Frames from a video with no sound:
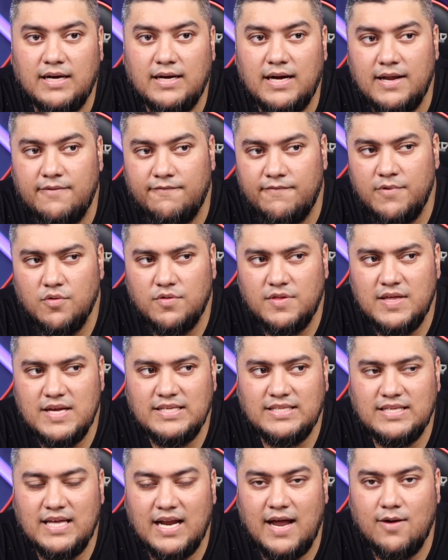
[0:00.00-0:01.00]
A few
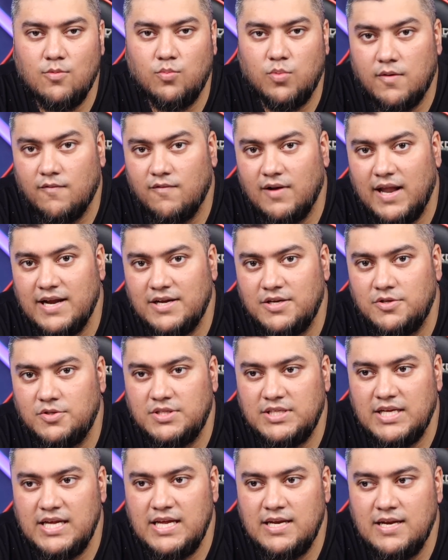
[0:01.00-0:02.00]
things that I would have liked to
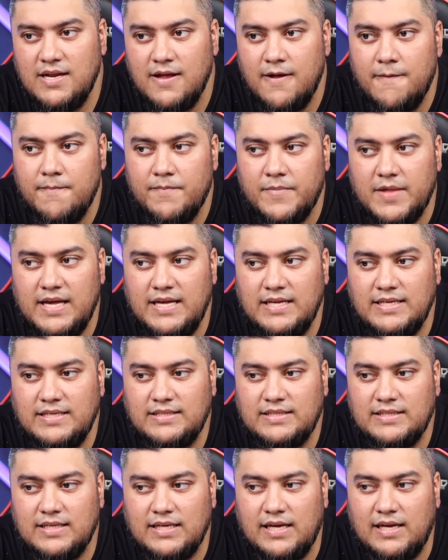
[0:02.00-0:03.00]
seen
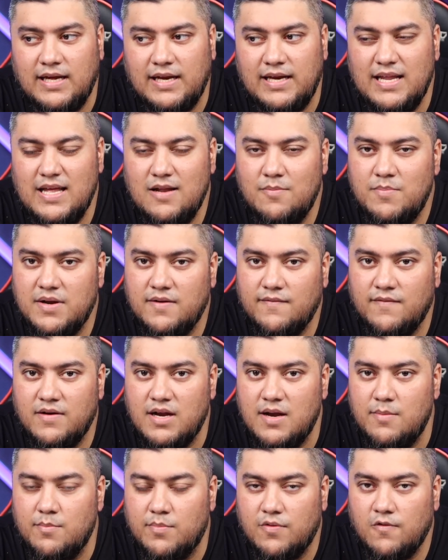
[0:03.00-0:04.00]
is a little bit of
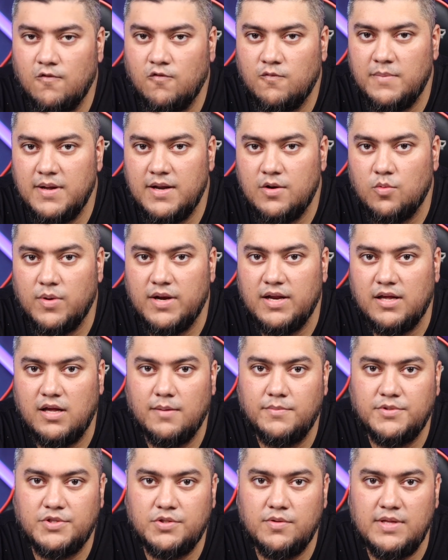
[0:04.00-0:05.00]
an improvement when it
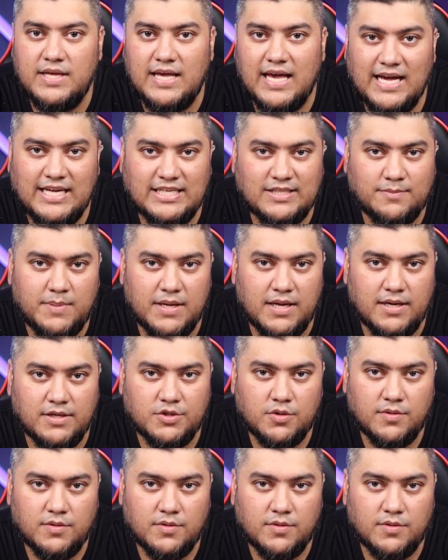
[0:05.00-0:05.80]
comes to the S Pen.